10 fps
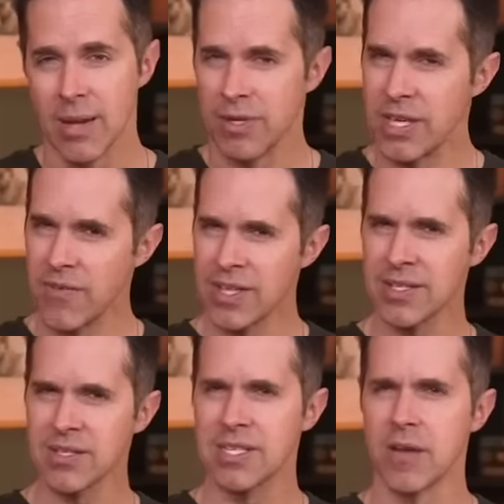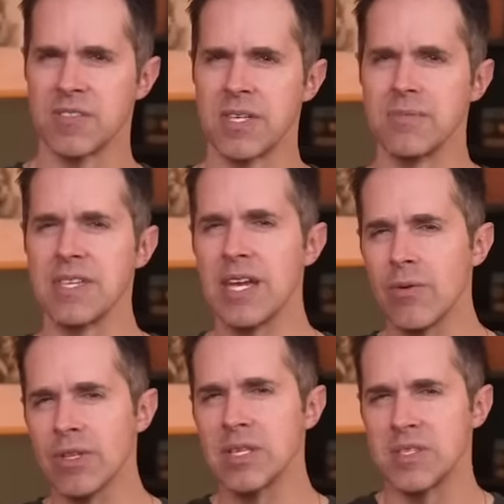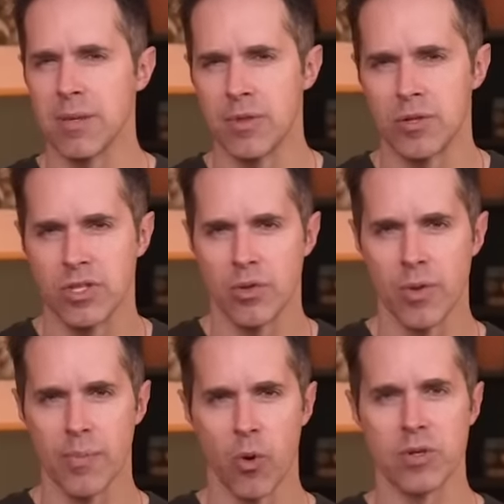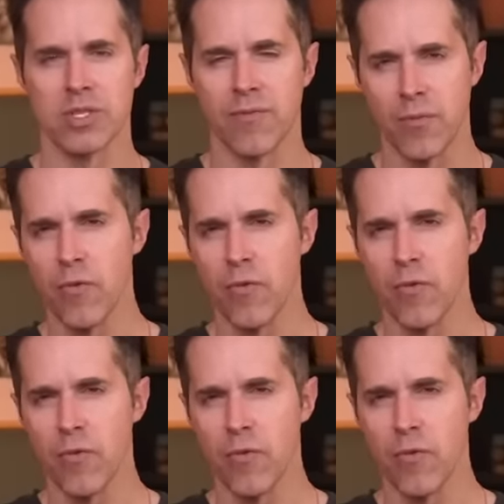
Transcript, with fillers: but the event itself seems eerily similar to the reports of Foo